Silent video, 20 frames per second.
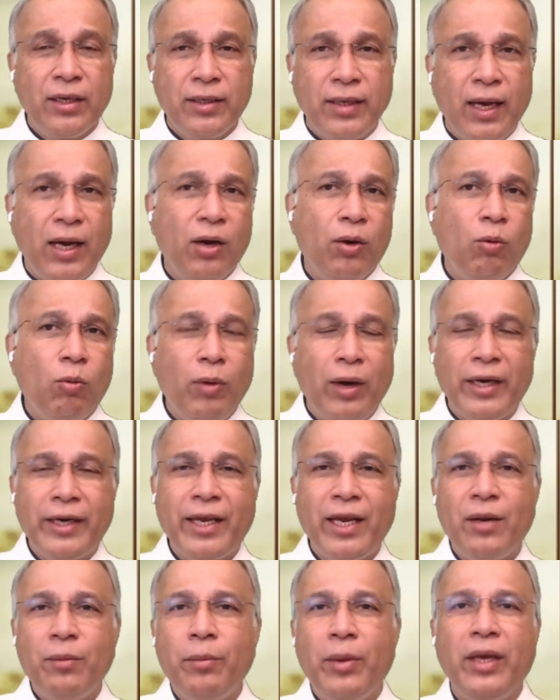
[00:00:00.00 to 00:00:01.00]
Now, one
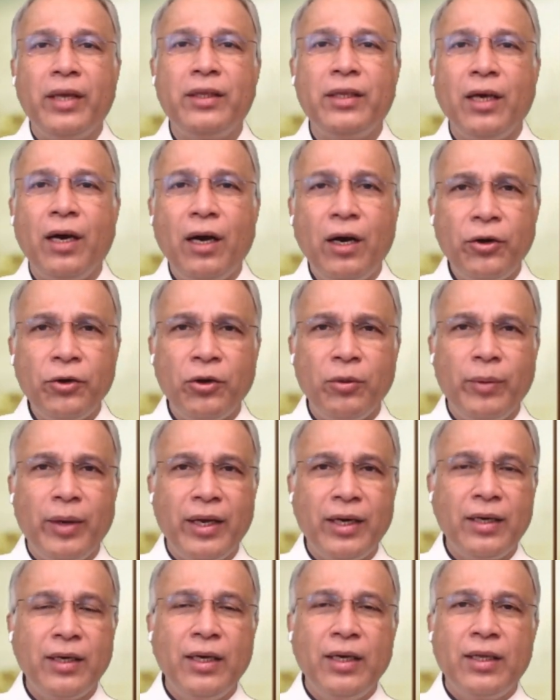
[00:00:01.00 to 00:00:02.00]
can make the
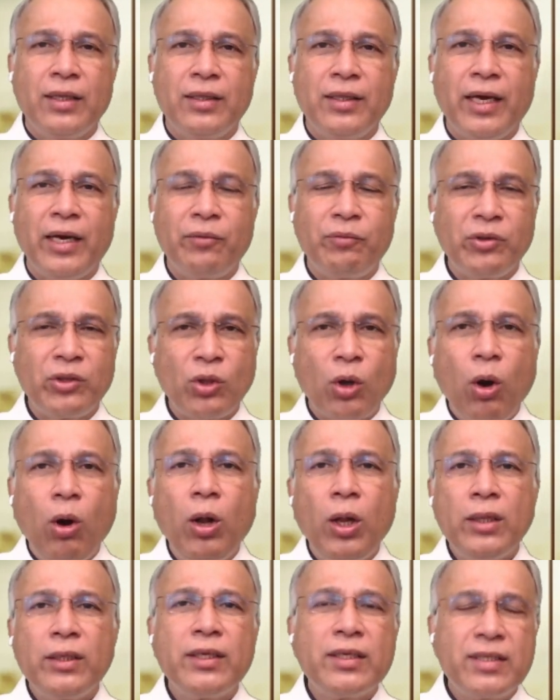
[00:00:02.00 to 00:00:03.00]
argument that with
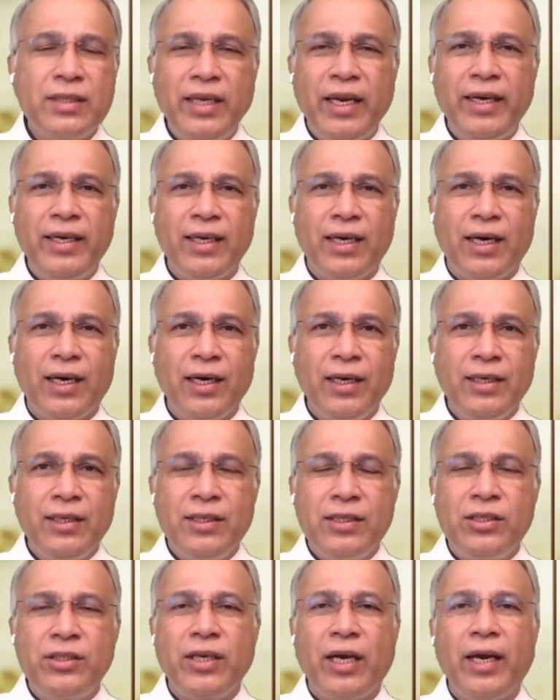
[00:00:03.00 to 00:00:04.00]
all this data,
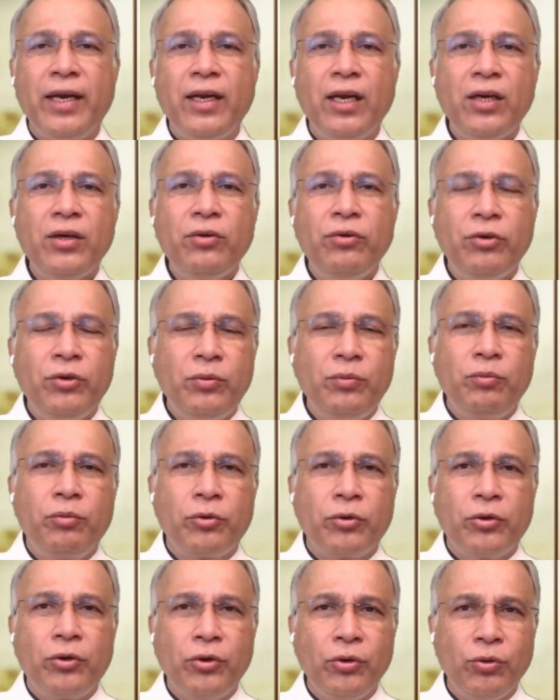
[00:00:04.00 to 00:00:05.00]
China could
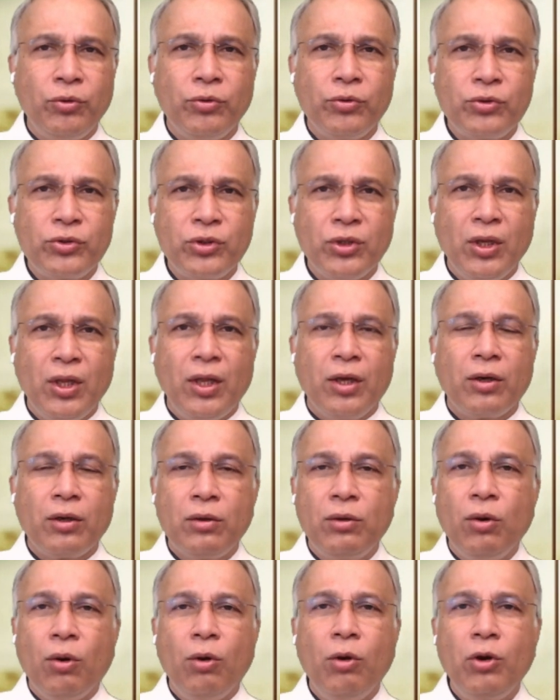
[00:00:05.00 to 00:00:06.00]
produce
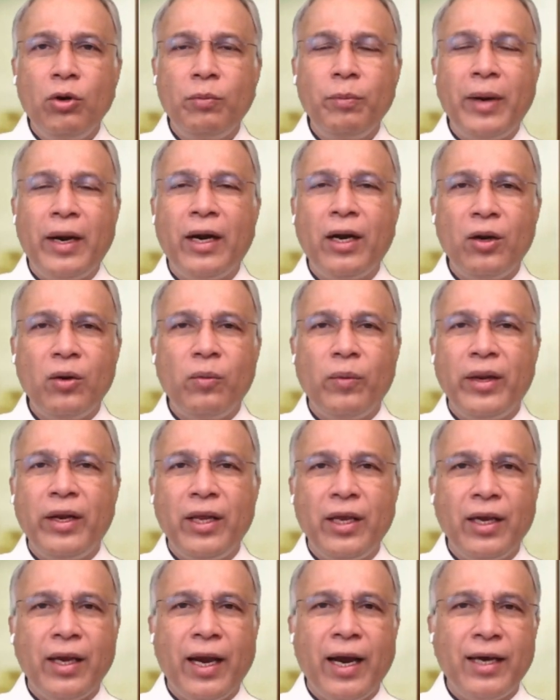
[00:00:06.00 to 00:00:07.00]
gold medal
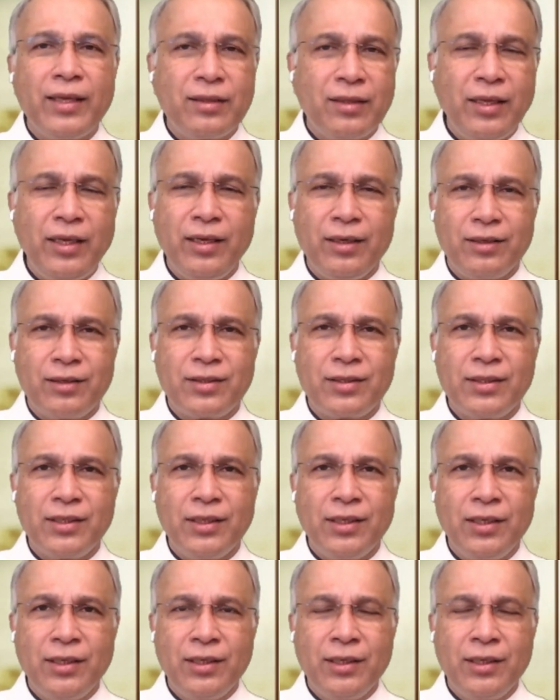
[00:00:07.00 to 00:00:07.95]
winning athletes.